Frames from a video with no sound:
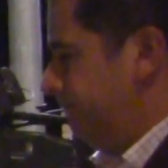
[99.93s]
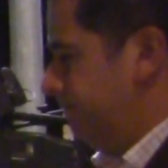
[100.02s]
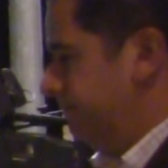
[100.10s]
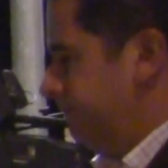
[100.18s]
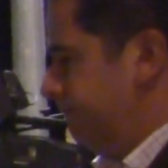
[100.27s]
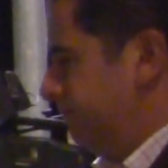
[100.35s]

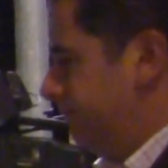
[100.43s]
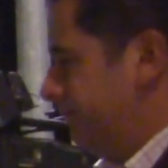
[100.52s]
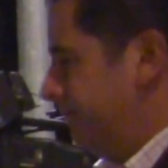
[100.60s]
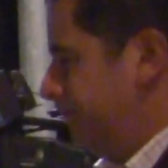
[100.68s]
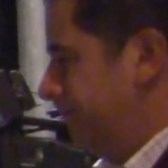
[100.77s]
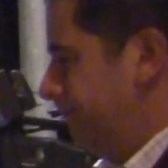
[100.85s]

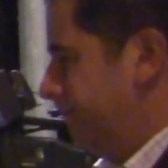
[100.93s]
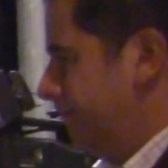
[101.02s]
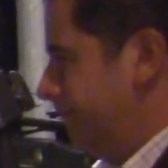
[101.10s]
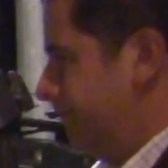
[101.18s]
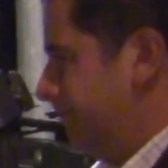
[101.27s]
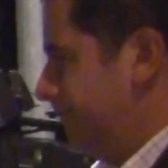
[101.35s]

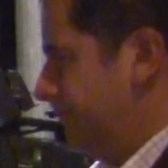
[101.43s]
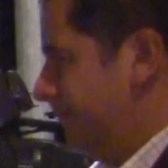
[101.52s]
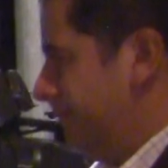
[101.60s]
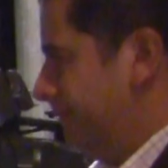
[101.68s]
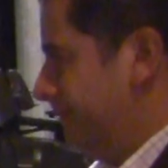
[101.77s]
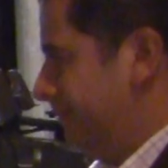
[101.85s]

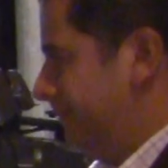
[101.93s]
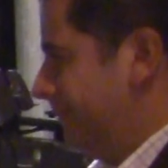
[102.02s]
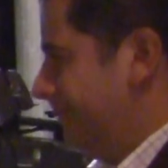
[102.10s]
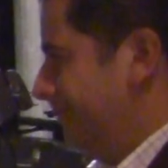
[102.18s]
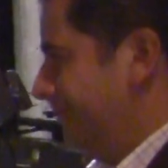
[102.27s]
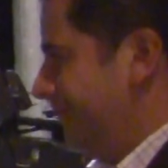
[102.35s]

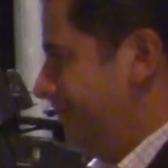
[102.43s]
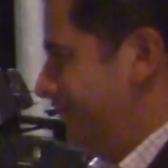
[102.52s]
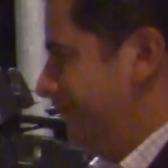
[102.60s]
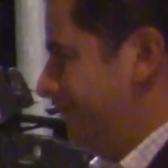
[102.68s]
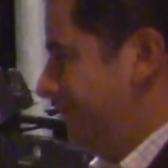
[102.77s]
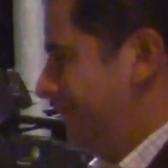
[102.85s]

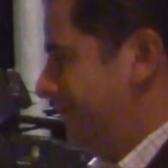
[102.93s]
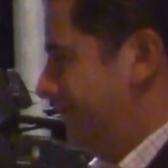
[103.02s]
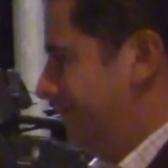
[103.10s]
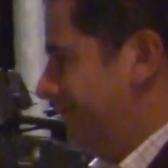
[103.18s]
(not speaking)